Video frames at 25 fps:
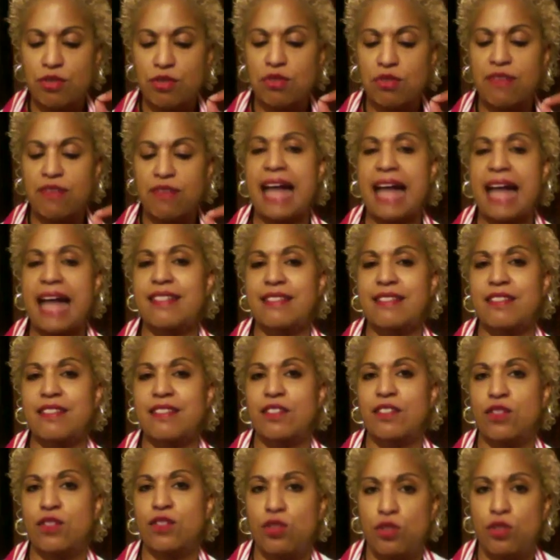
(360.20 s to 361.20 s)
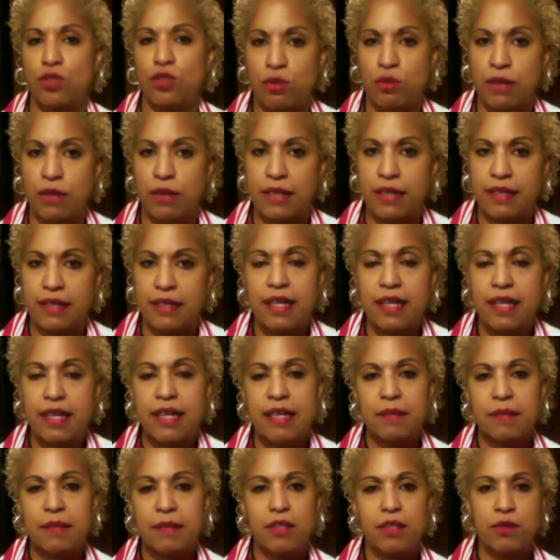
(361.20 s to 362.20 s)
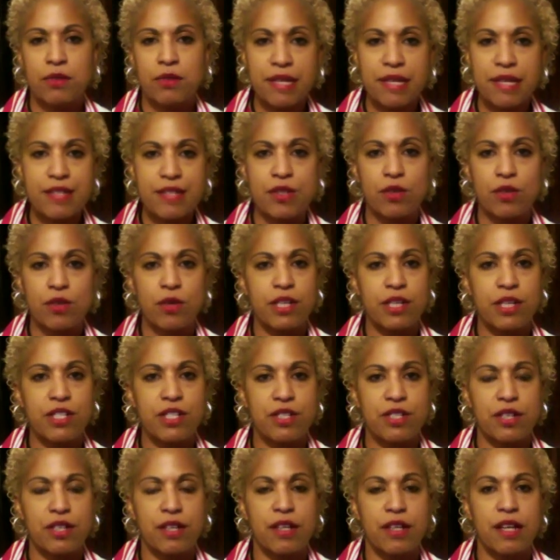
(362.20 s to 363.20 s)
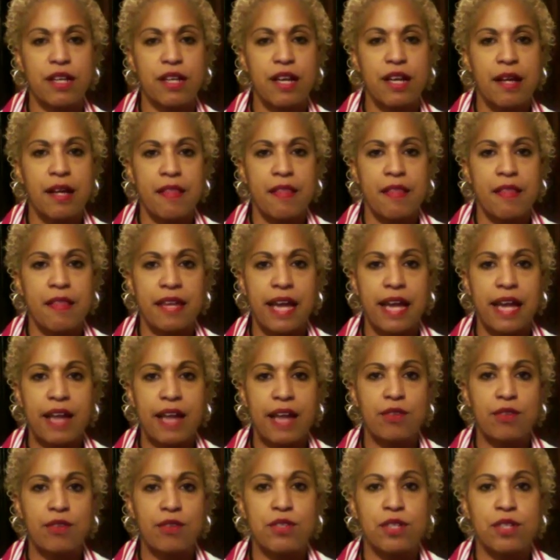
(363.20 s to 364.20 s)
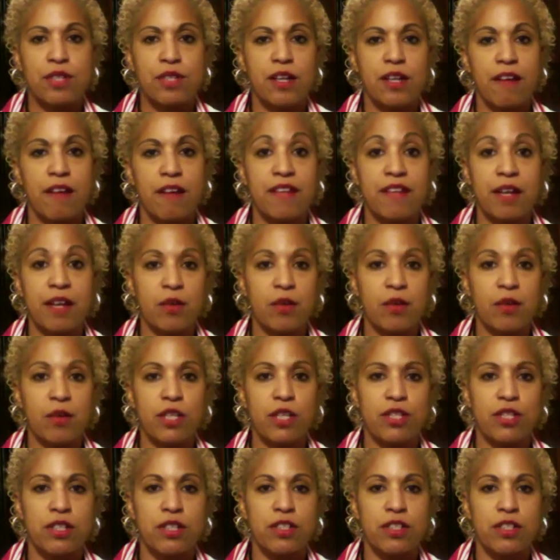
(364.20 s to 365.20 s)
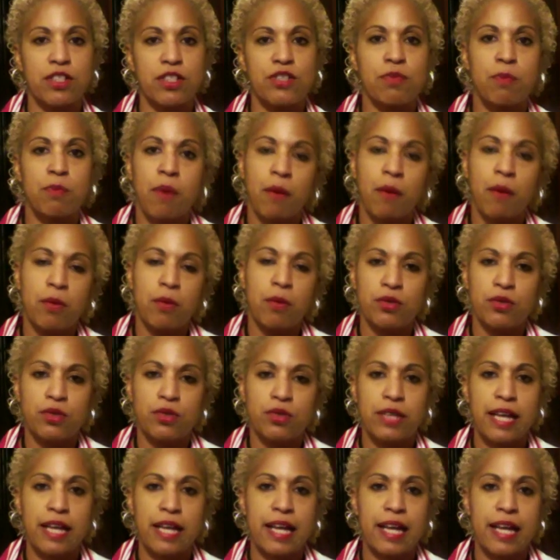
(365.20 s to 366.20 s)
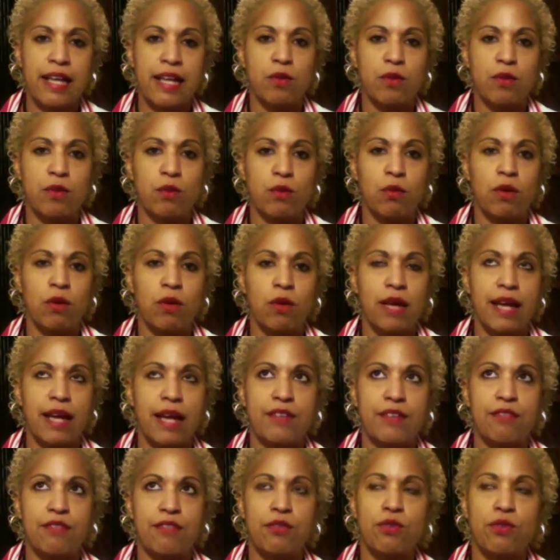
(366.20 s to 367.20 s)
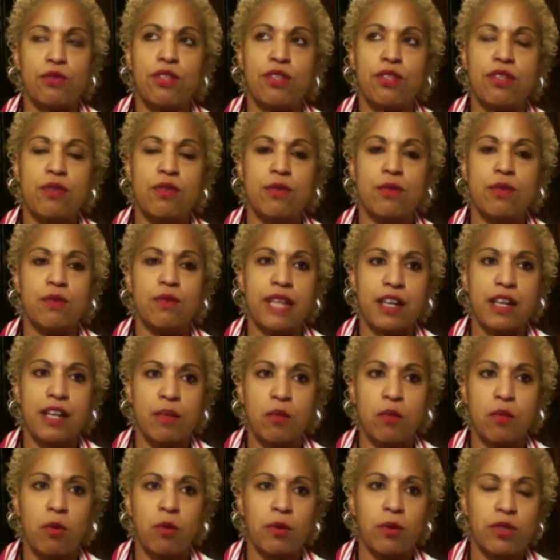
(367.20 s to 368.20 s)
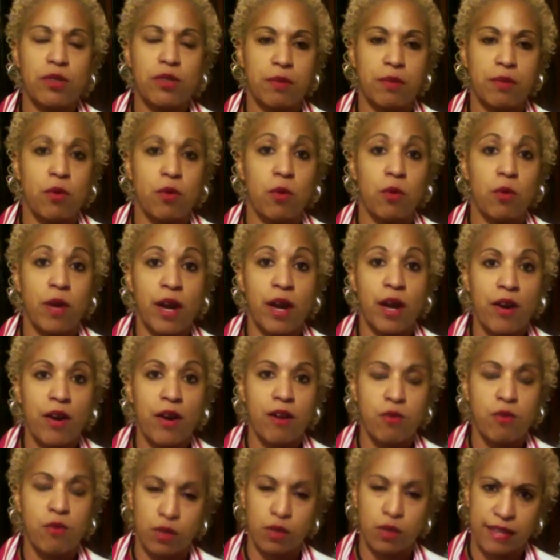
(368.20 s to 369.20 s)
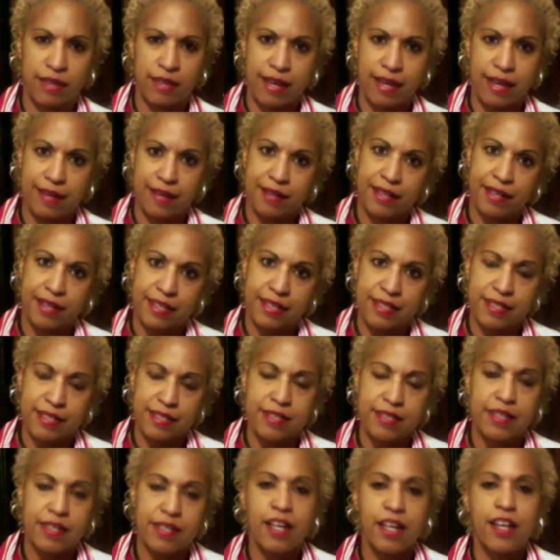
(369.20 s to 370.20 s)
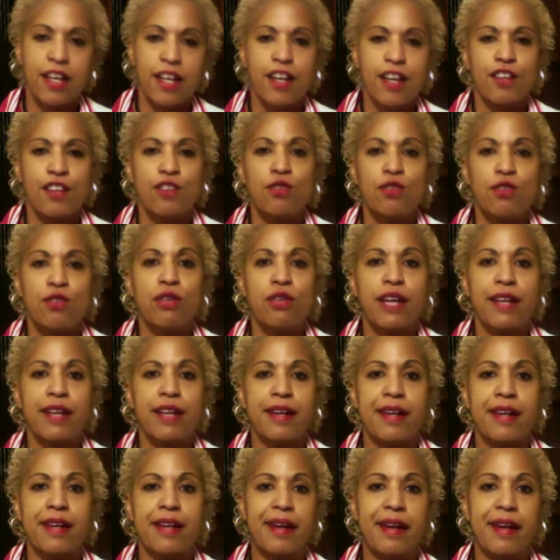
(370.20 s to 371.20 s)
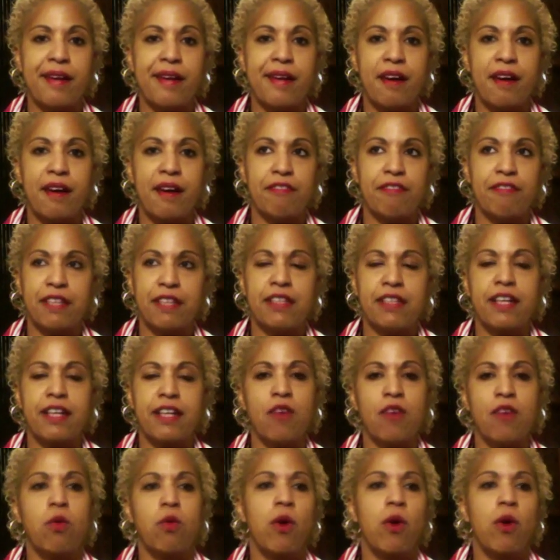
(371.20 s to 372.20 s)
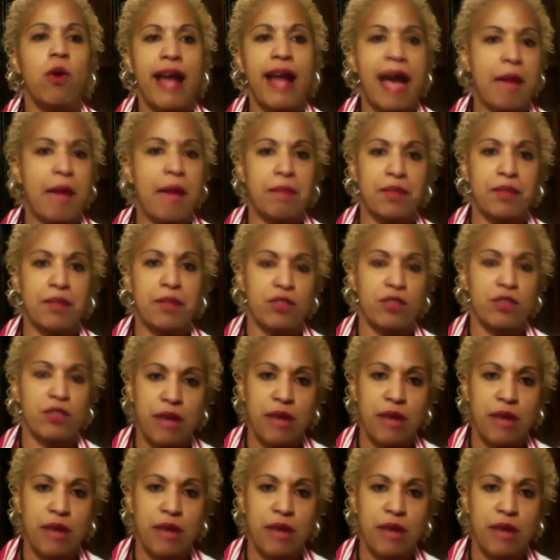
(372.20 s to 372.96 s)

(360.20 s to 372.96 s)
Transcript: asked to do it. Because when you ask a question, the energy of that question just bubbles. And if you just take a moment to be aware of what that is, you'll get a feeling of what happens when you